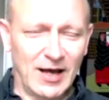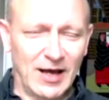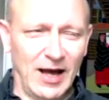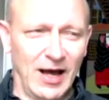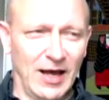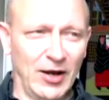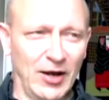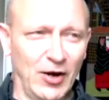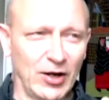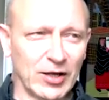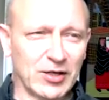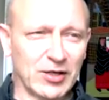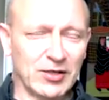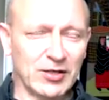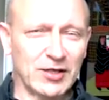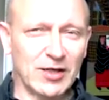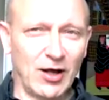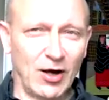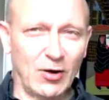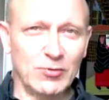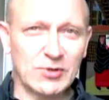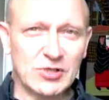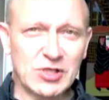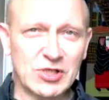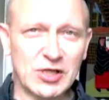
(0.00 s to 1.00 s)

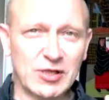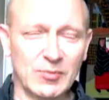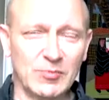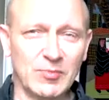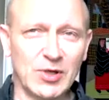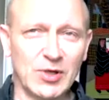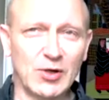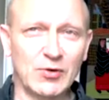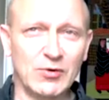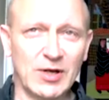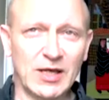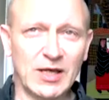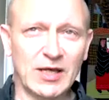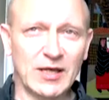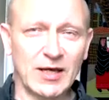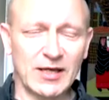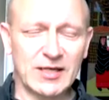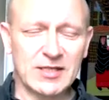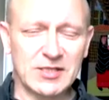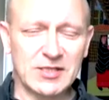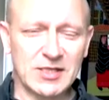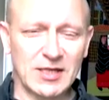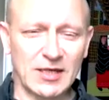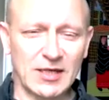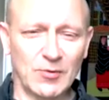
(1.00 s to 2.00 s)
I was
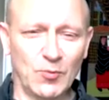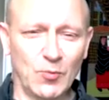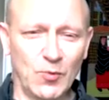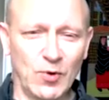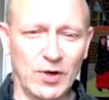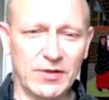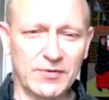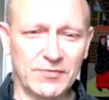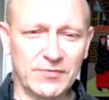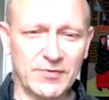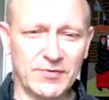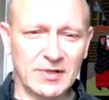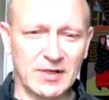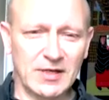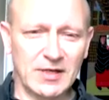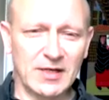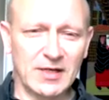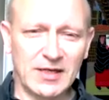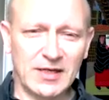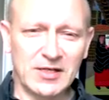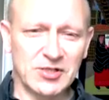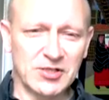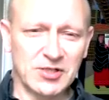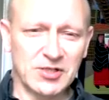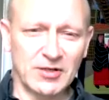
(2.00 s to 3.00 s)
communicating with
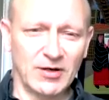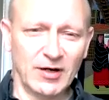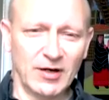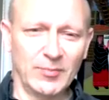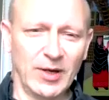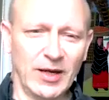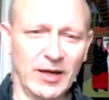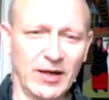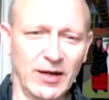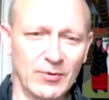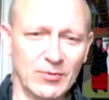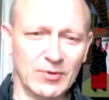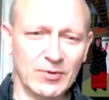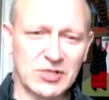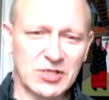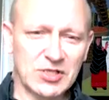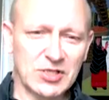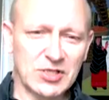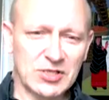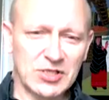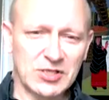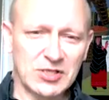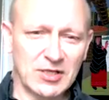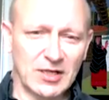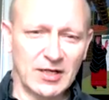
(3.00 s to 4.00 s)
nature. I mean, it was
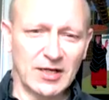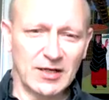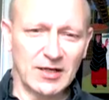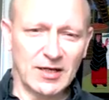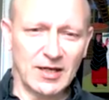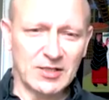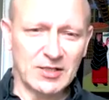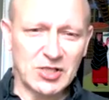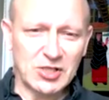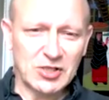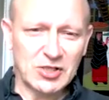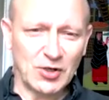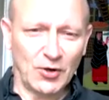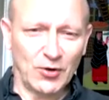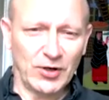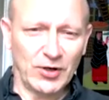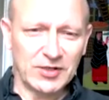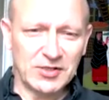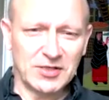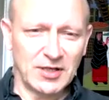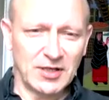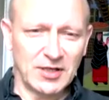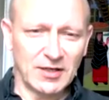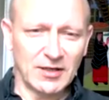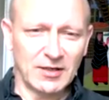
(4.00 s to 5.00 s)
just an
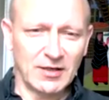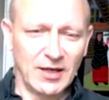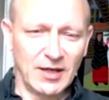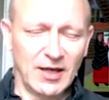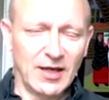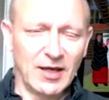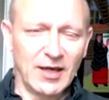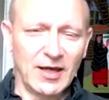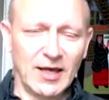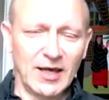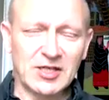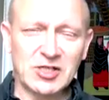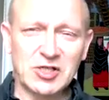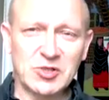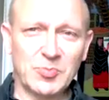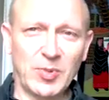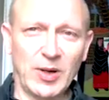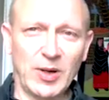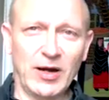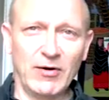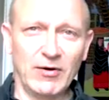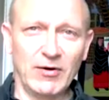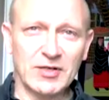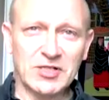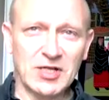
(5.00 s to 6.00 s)
astonishing
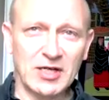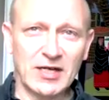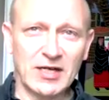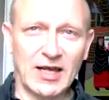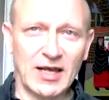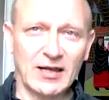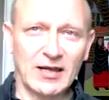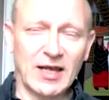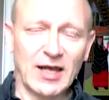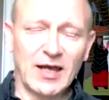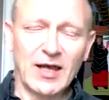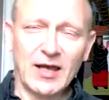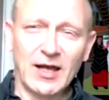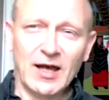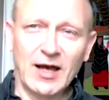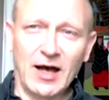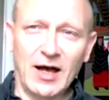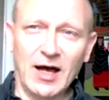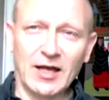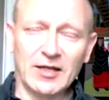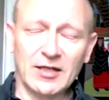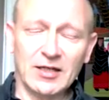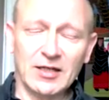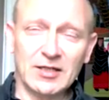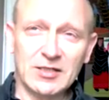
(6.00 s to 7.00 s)
experience,
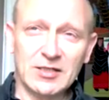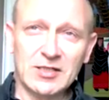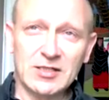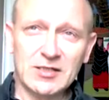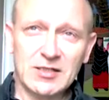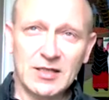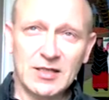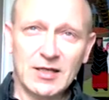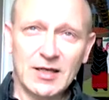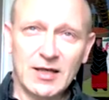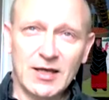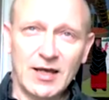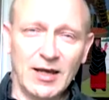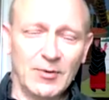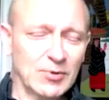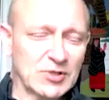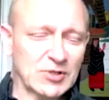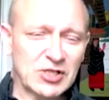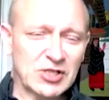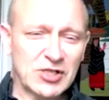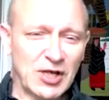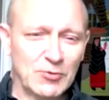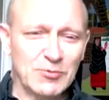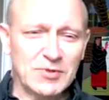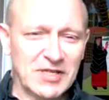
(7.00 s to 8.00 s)
and it
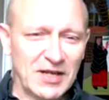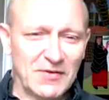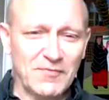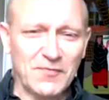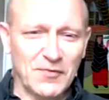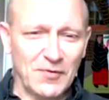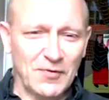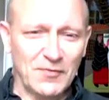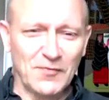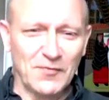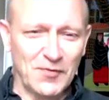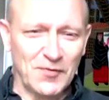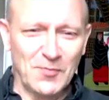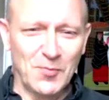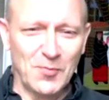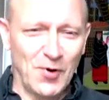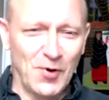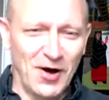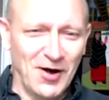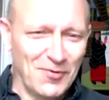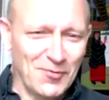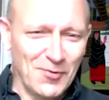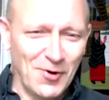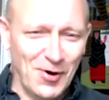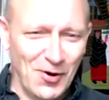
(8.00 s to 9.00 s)
was so different from
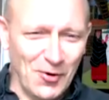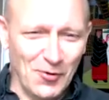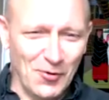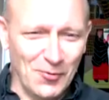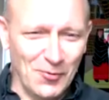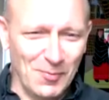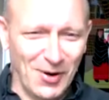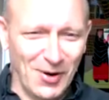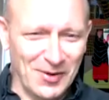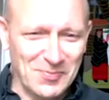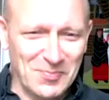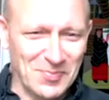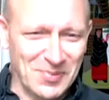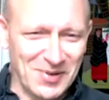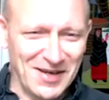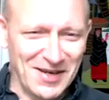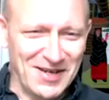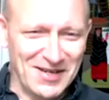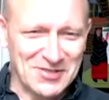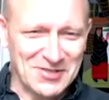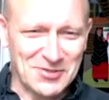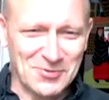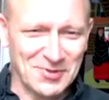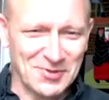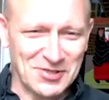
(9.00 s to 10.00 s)
what all my
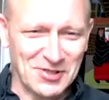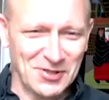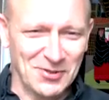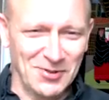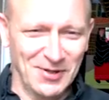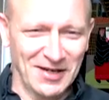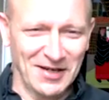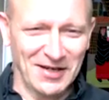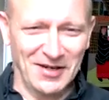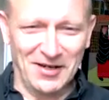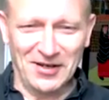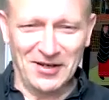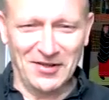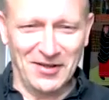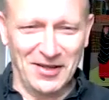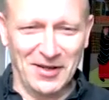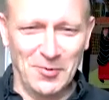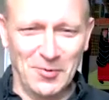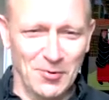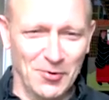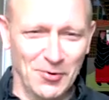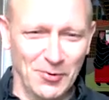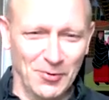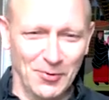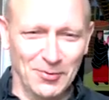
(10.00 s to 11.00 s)
peers were doing. They
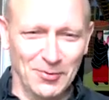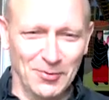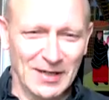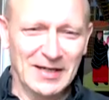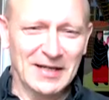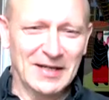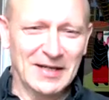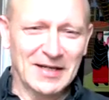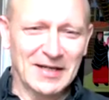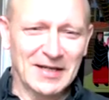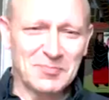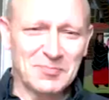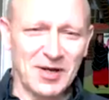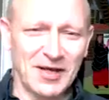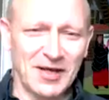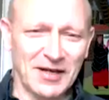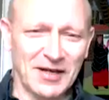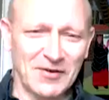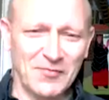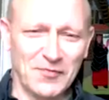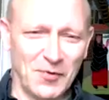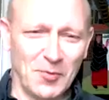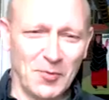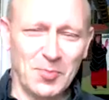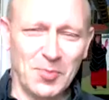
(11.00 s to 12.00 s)
were all
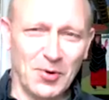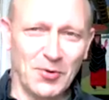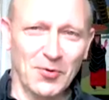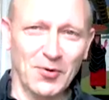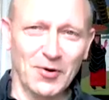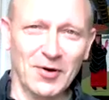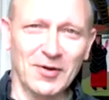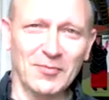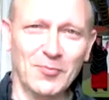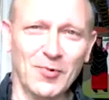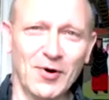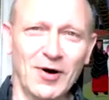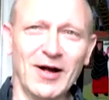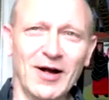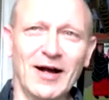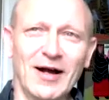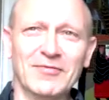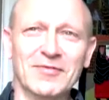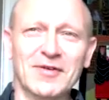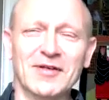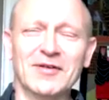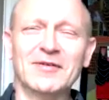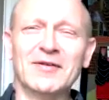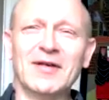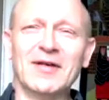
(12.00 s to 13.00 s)
playing football and what
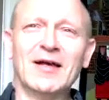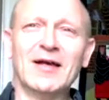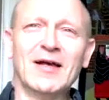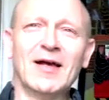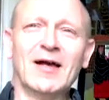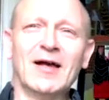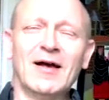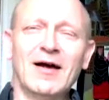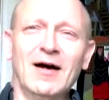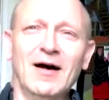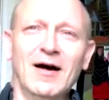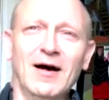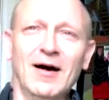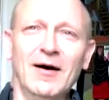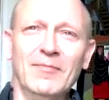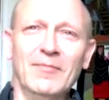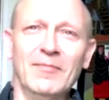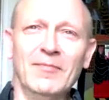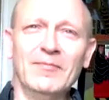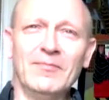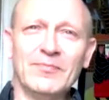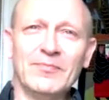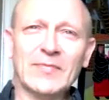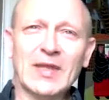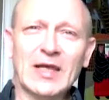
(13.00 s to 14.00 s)
have you.
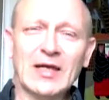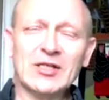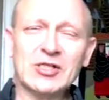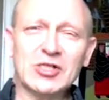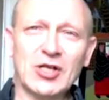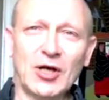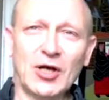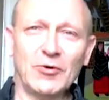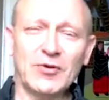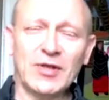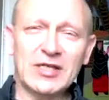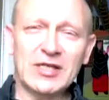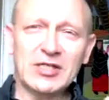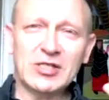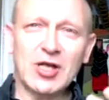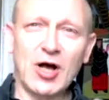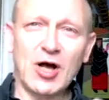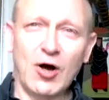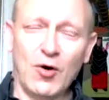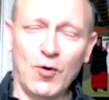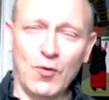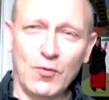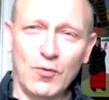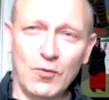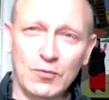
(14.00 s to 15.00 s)
So this
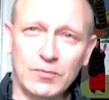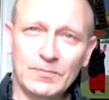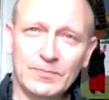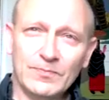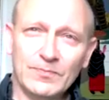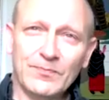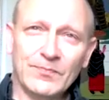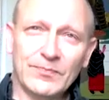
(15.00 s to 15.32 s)
whole